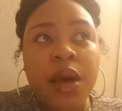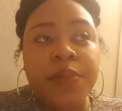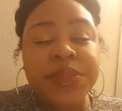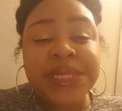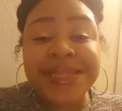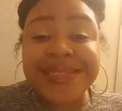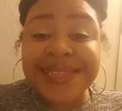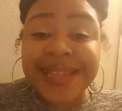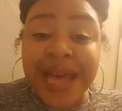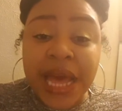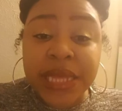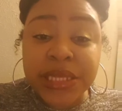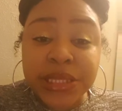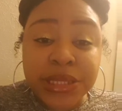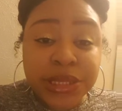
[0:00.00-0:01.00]
since
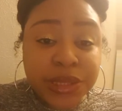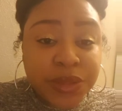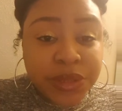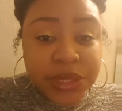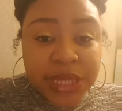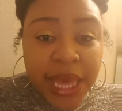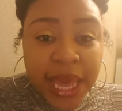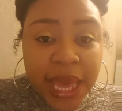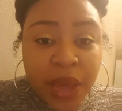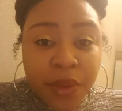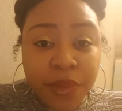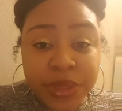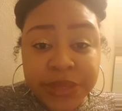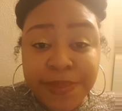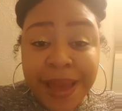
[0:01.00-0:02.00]
last Tuesday
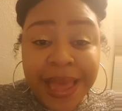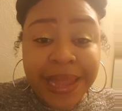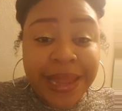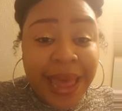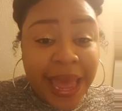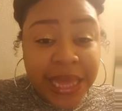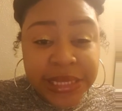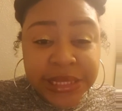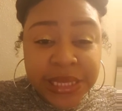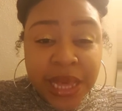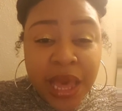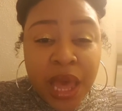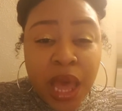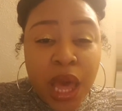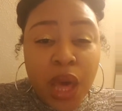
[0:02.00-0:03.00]
was my last
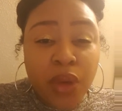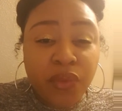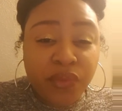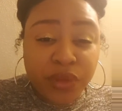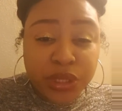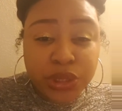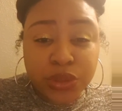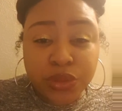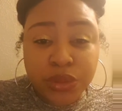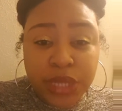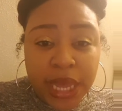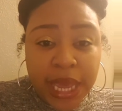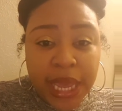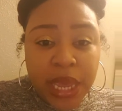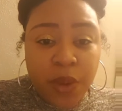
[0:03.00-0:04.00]
official
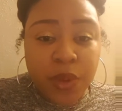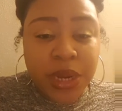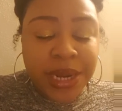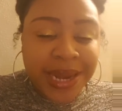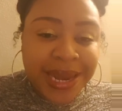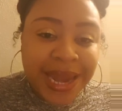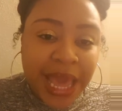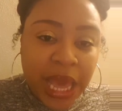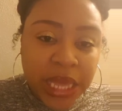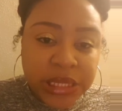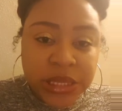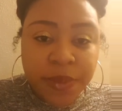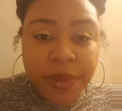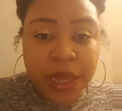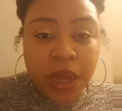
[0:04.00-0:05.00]
day with
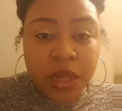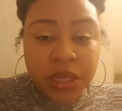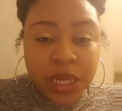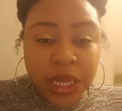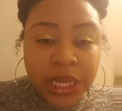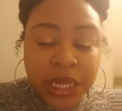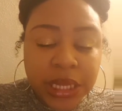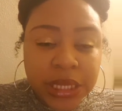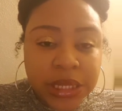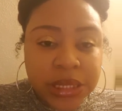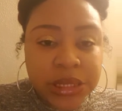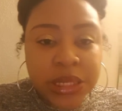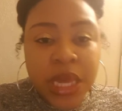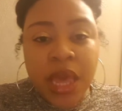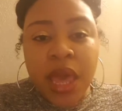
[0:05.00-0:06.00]
not being on the
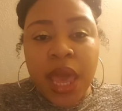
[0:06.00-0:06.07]
cleanse.